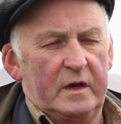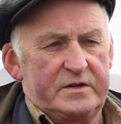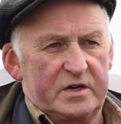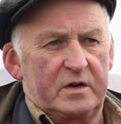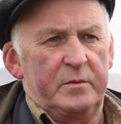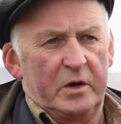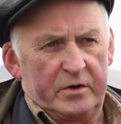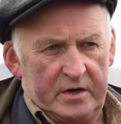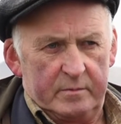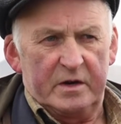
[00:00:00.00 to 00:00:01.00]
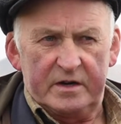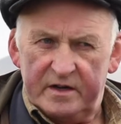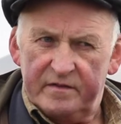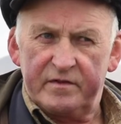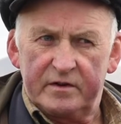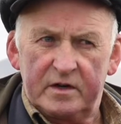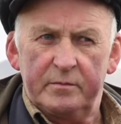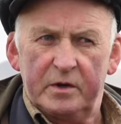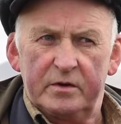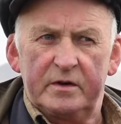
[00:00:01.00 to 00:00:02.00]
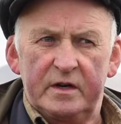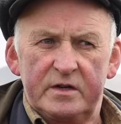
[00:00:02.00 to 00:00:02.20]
a community, but a different community.